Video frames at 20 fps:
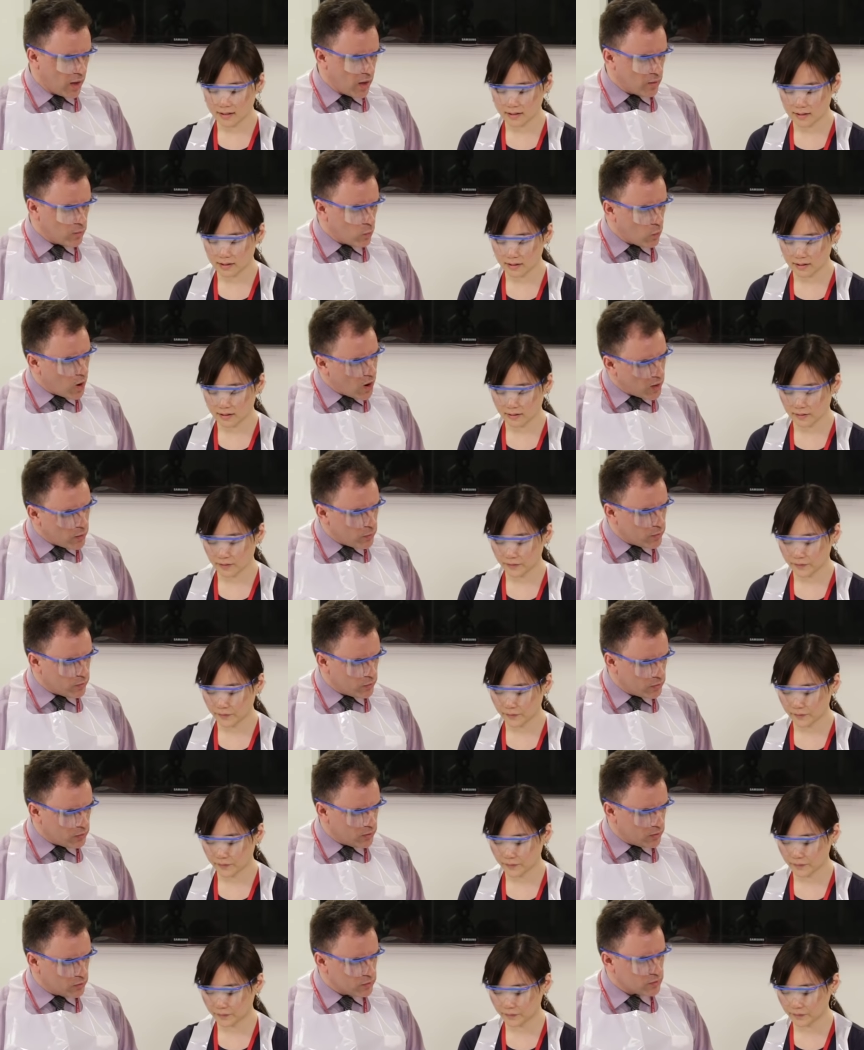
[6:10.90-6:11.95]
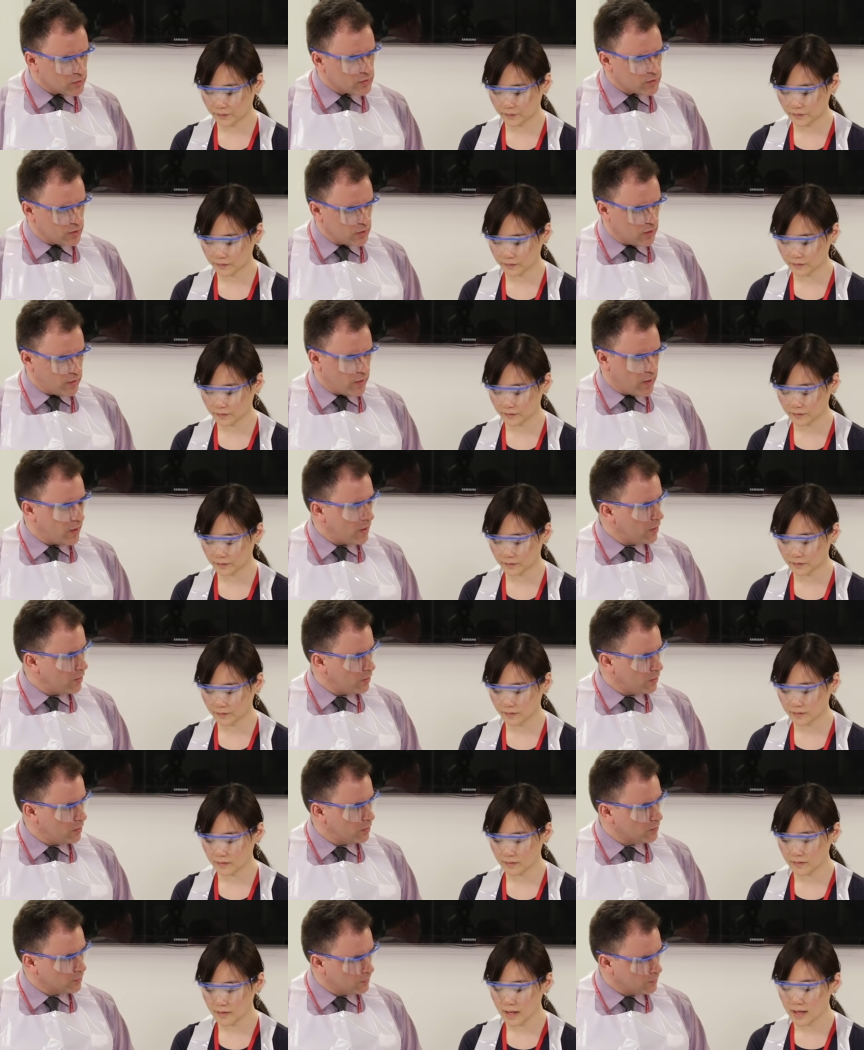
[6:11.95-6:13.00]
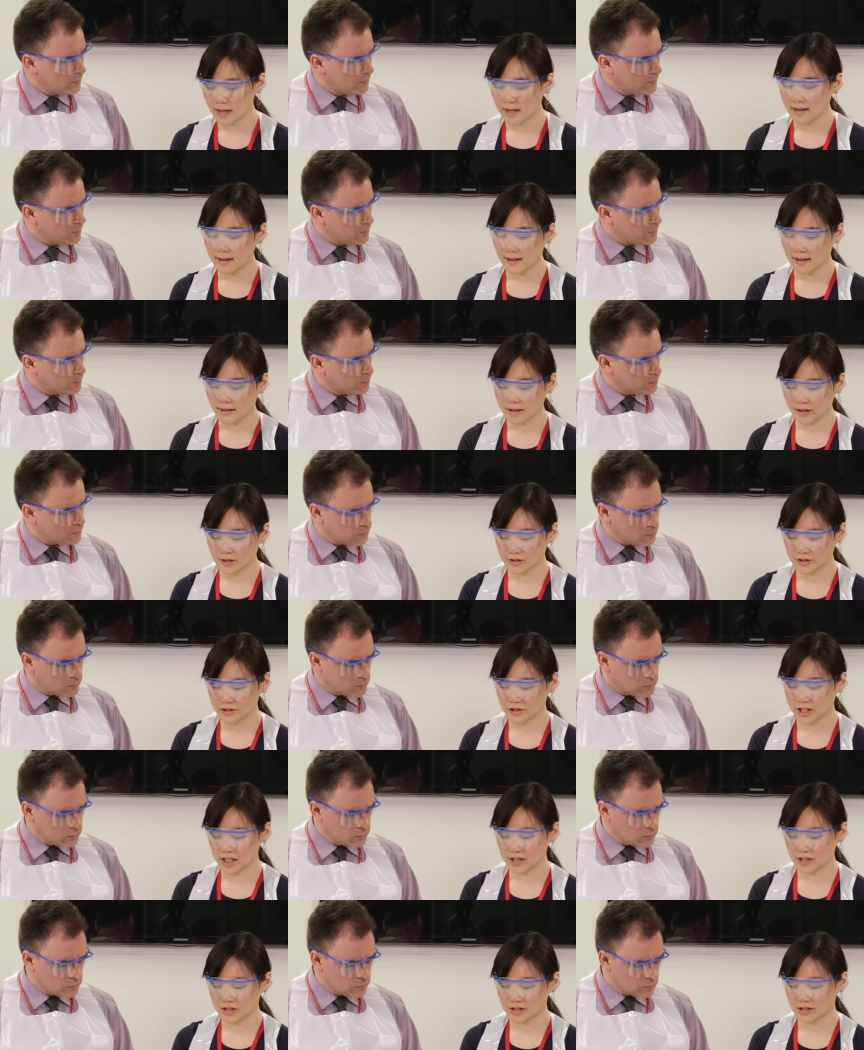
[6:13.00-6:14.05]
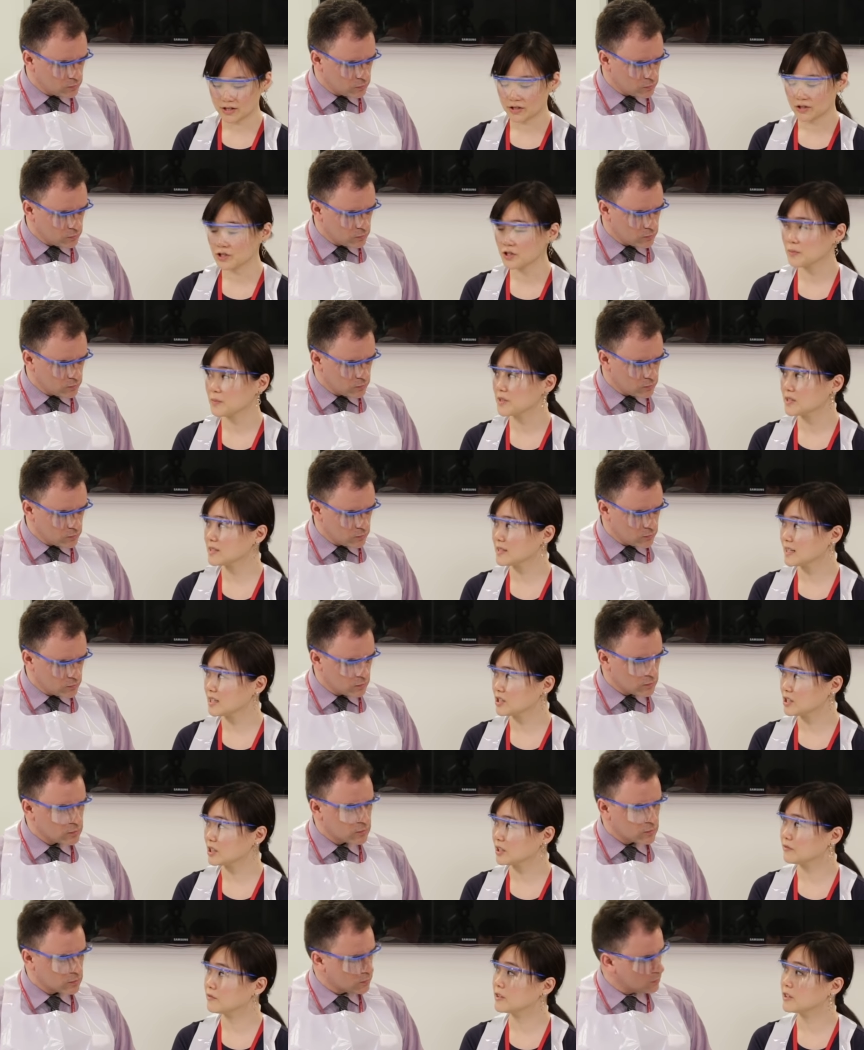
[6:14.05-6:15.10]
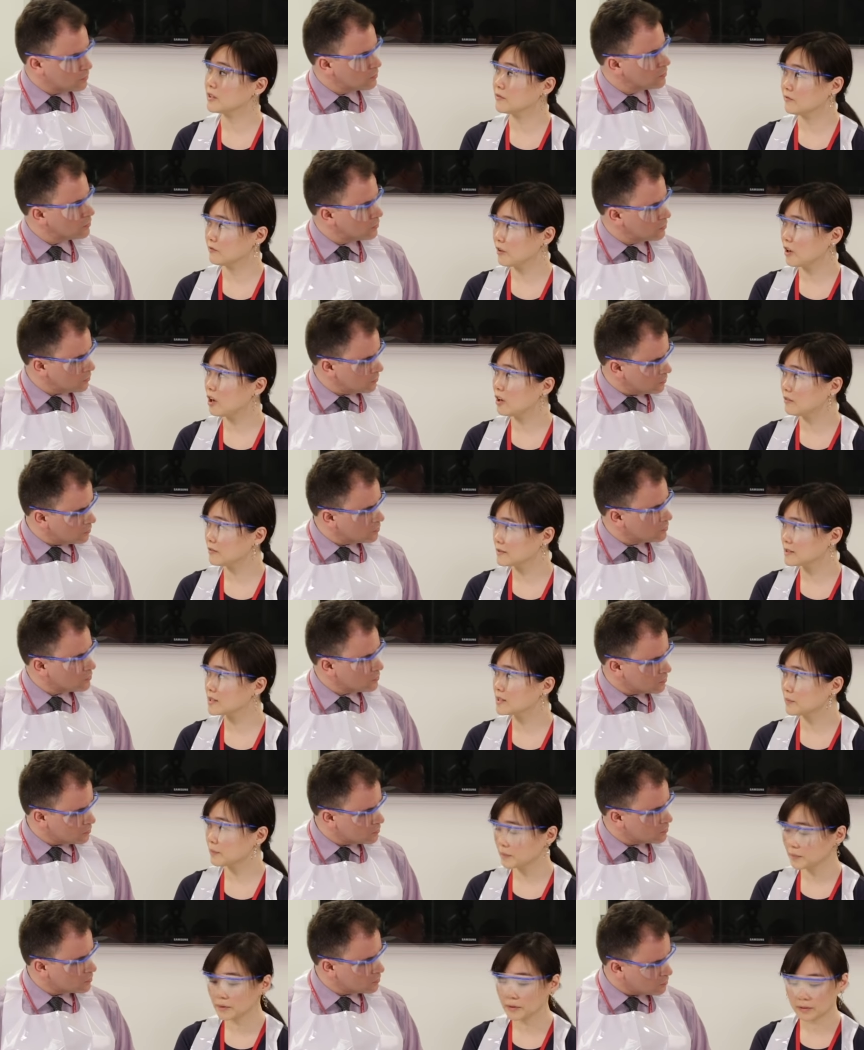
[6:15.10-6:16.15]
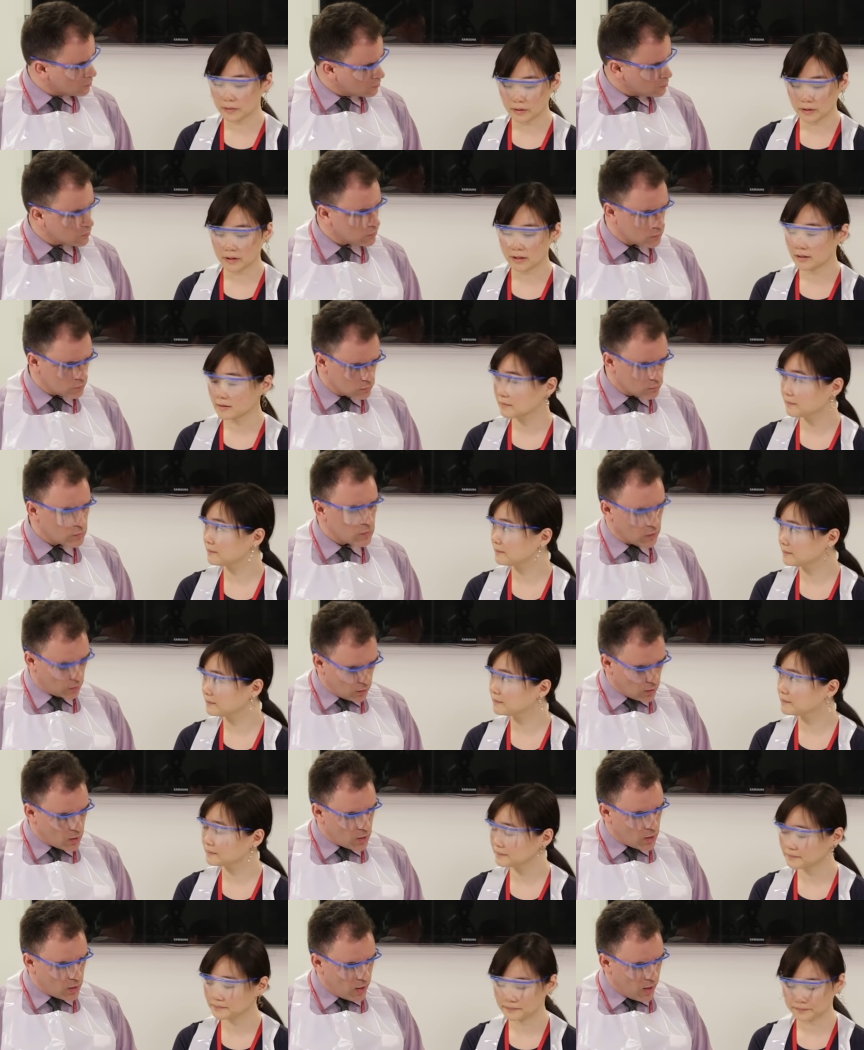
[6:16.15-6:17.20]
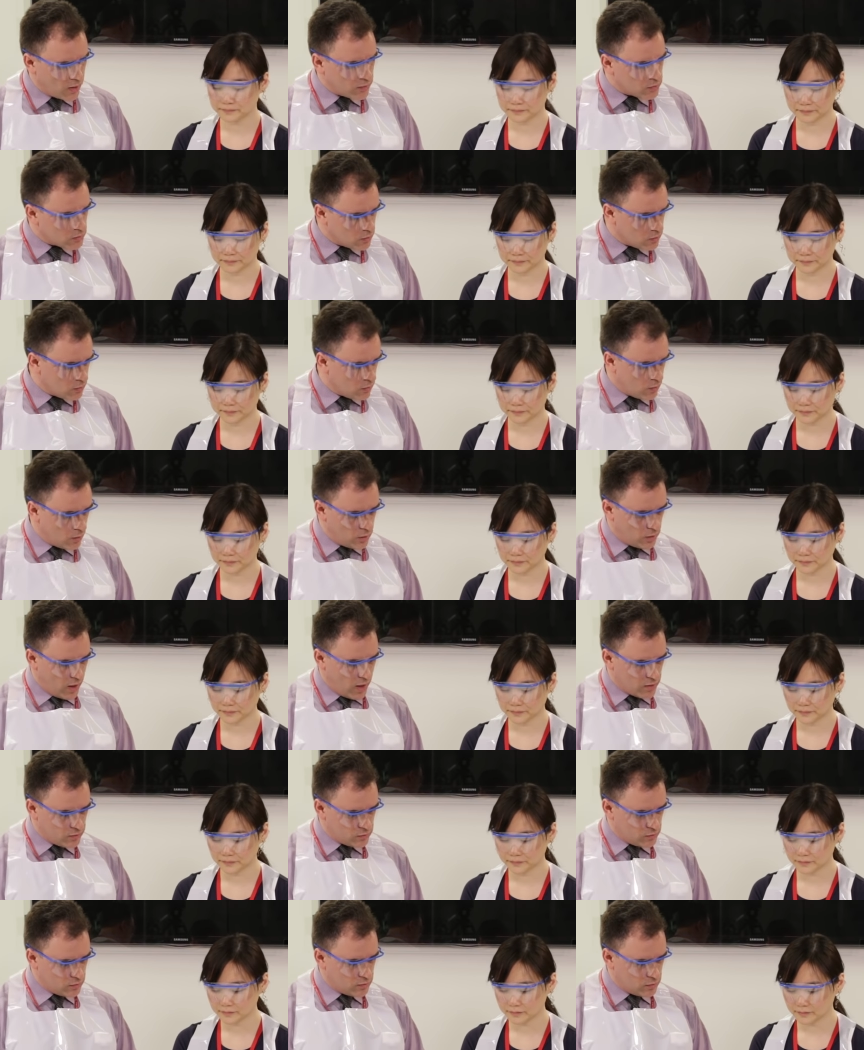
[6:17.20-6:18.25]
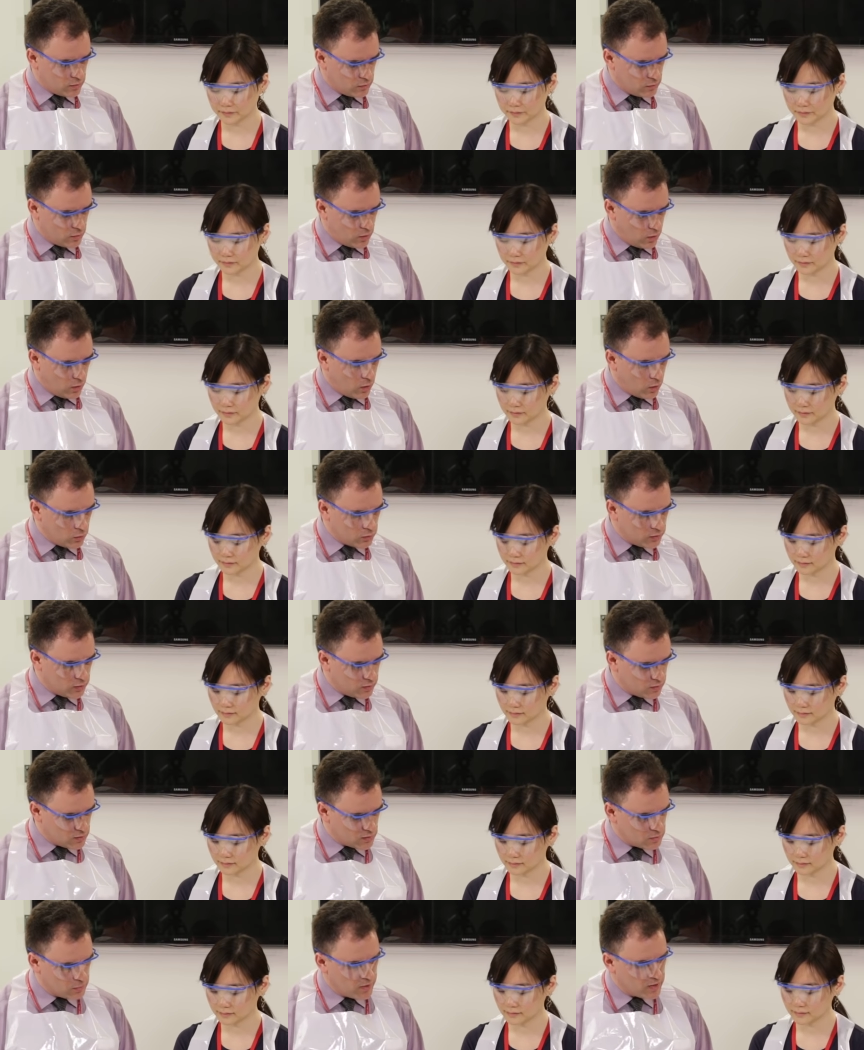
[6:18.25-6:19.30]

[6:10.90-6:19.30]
Speaker 1: And why are we really interested in that area?
Speaker 2: It also changes the tumor staging if it involves the pleura.
Speaker 1: And so, as you're holding this